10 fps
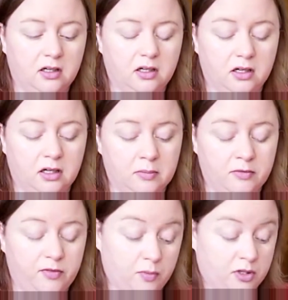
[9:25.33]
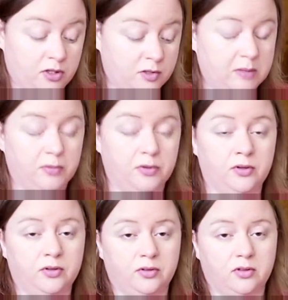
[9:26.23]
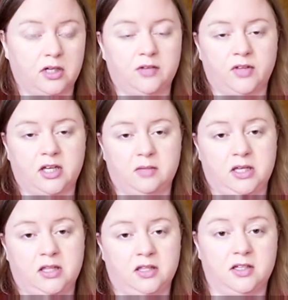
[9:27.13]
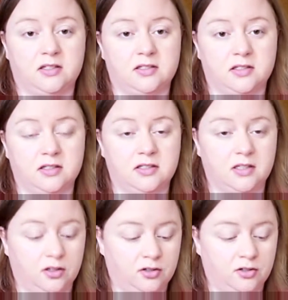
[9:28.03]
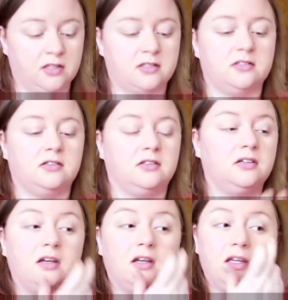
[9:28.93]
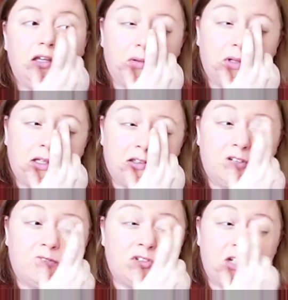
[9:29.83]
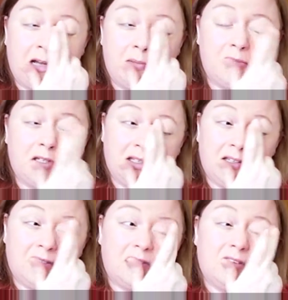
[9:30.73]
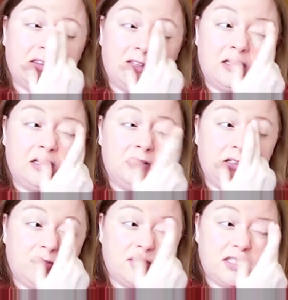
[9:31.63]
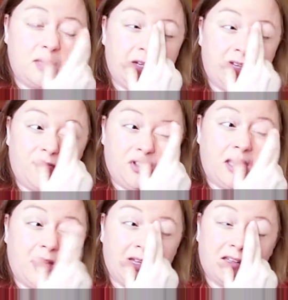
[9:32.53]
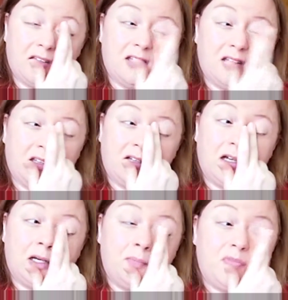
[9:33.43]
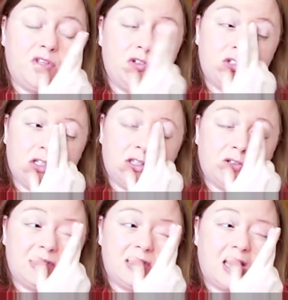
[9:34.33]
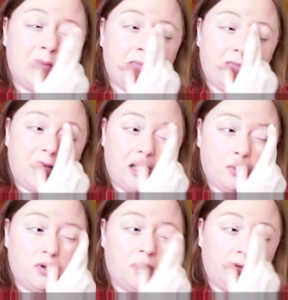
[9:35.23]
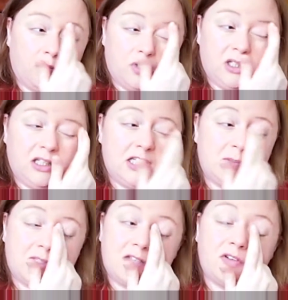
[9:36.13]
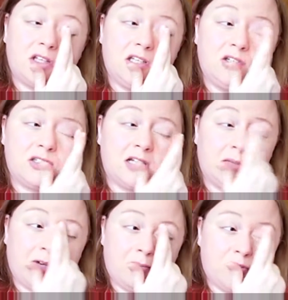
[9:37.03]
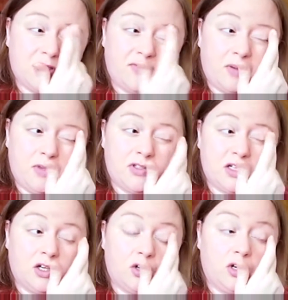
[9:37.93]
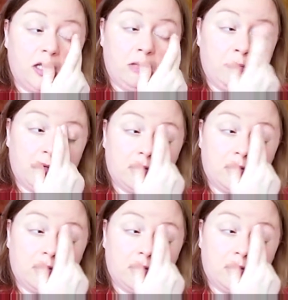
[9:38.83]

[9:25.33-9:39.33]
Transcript: If you're one of those people, kind of like me, that thinks concealer does equally as good of a job, then you can skip it if you'd like. Usually the only time I will really specifically use an eye primer is if I'm using a cream